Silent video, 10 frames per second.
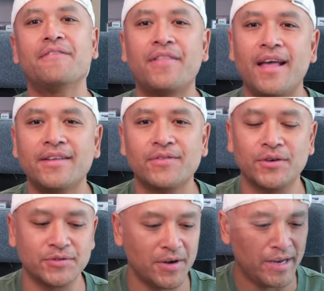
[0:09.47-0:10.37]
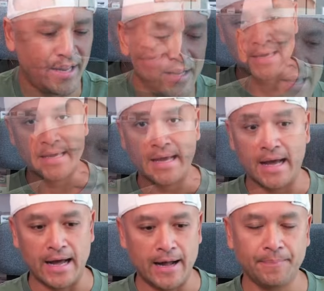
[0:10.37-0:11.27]
Thanks for joining.
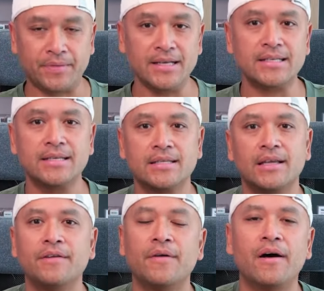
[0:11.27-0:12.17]
This is the